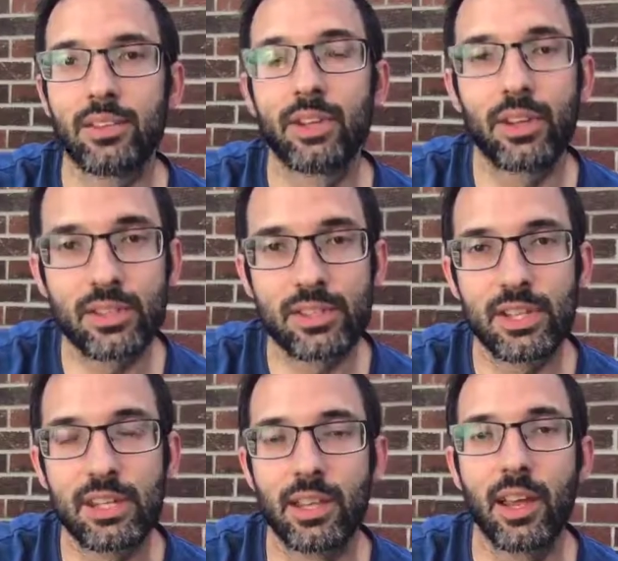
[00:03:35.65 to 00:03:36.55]
to
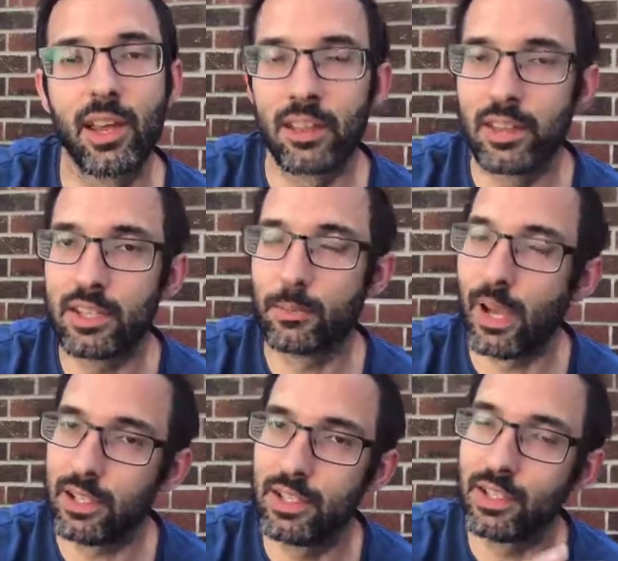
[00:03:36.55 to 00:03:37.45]
consider this
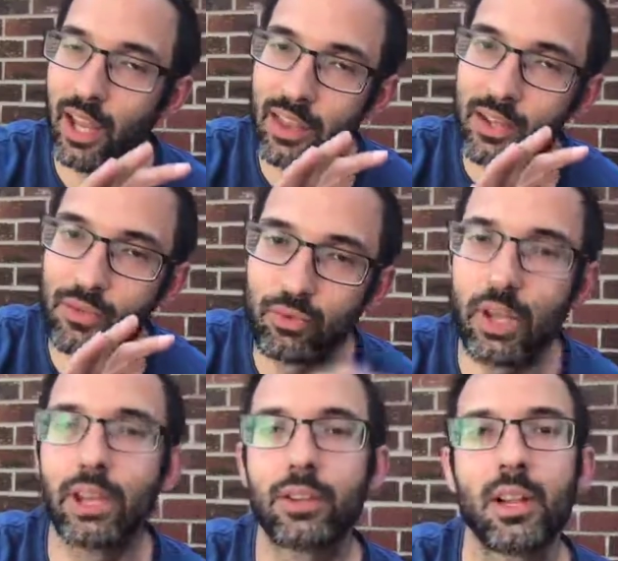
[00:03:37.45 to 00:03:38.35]
passage and this
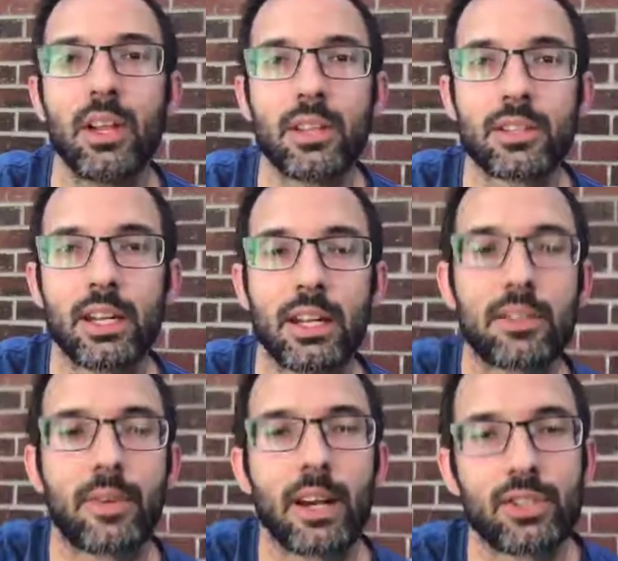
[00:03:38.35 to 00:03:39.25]
real
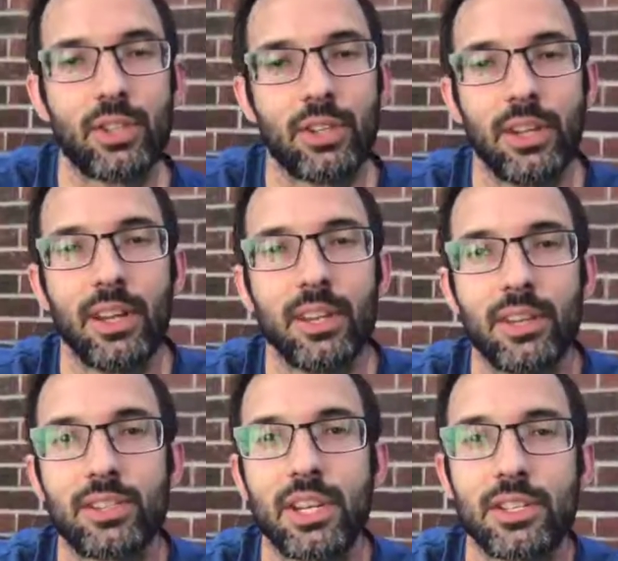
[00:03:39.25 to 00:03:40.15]
satisfaction
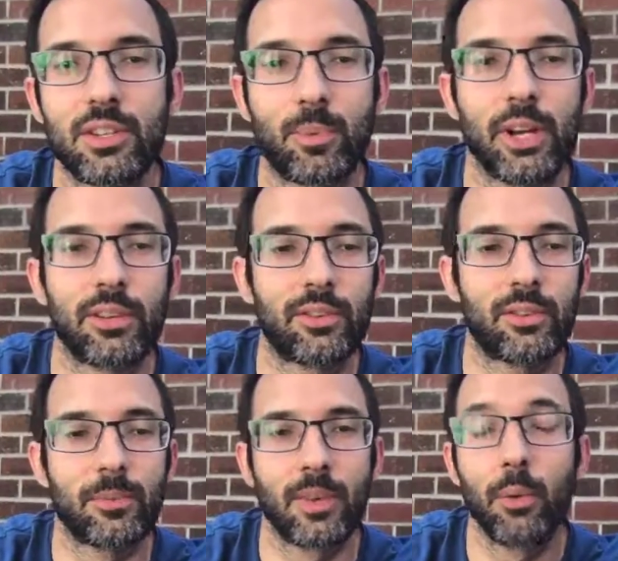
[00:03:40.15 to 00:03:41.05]
that Jesus brings.